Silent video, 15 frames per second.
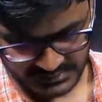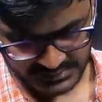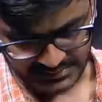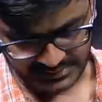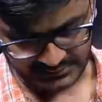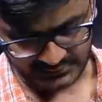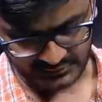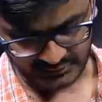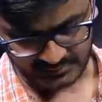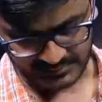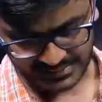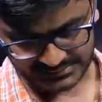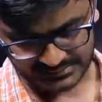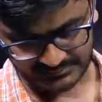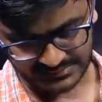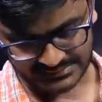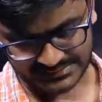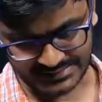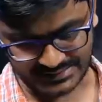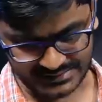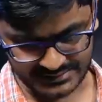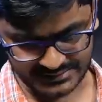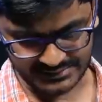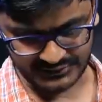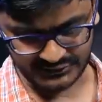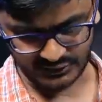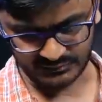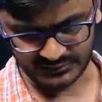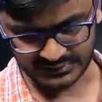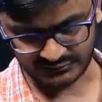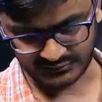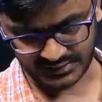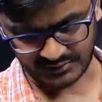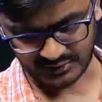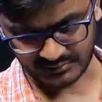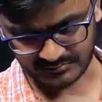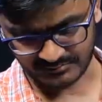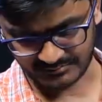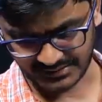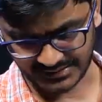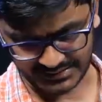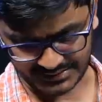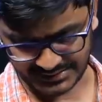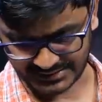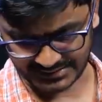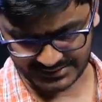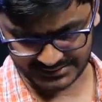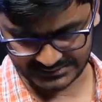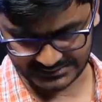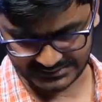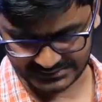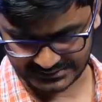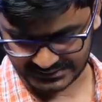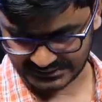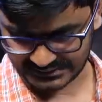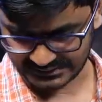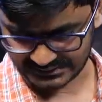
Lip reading: A liquid of mass m is taken in a tube with one arm bent at an angle theta